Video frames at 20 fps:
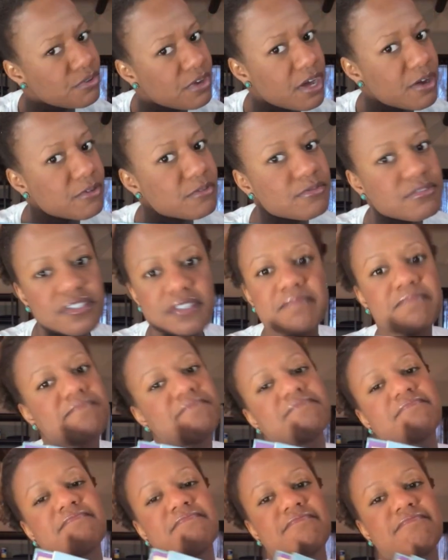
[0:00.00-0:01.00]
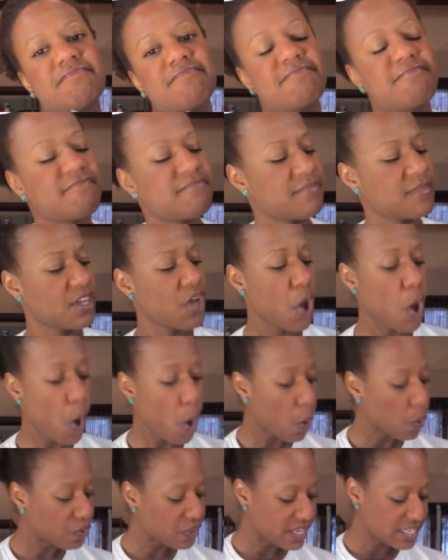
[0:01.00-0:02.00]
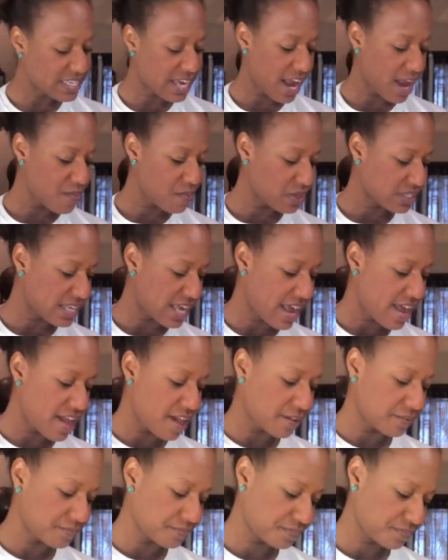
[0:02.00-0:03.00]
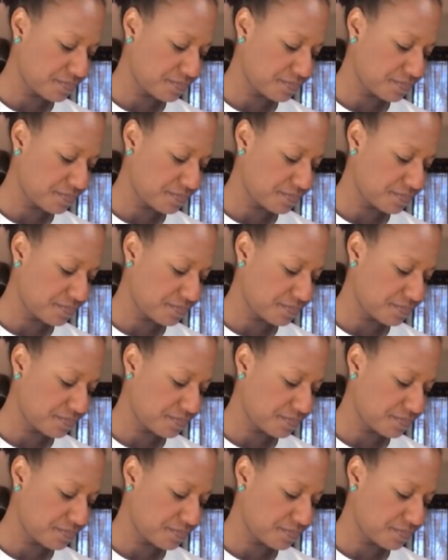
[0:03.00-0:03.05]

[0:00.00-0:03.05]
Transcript: who knows? Only time will tell.